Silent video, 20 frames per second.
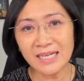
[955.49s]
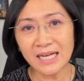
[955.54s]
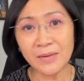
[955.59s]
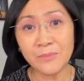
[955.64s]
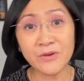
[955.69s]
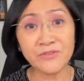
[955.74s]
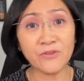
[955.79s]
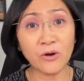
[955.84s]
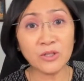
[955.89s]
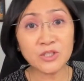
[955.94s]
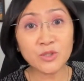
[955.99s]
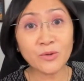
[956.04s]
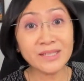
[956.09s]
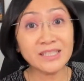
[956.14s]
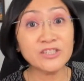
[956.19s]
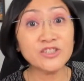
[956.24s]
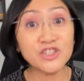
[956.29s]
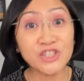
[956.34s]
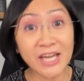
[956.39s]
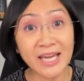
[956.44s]
And we've also
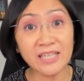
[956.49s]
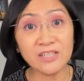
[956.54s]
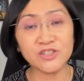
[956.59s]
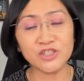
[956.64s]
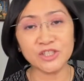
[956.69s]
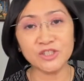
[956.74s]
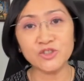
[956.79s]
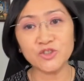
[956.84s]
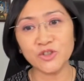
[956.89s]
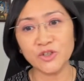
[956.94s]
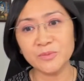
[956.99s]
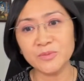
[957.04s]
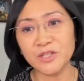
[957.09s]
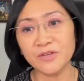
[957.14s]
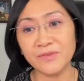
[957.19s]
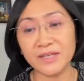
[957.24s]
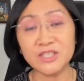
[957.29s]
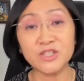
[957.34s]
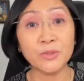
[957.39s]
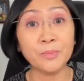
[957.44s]
had a change in
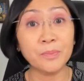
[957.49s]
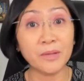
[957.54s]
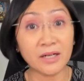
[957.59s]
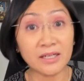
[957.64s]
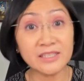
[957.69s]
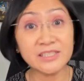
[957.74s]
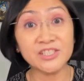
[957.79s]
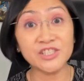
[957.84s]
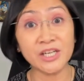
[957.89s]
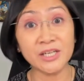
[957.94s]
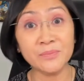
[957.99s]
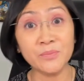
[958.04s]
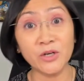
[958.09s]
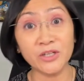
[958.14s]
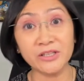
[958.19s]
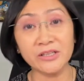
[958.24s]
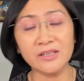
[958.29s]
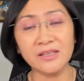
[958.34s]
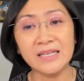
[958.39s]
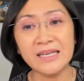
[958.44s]
terms of our supply chain
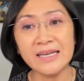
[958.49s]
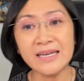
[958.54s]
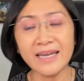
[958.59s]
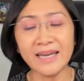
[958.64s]
model,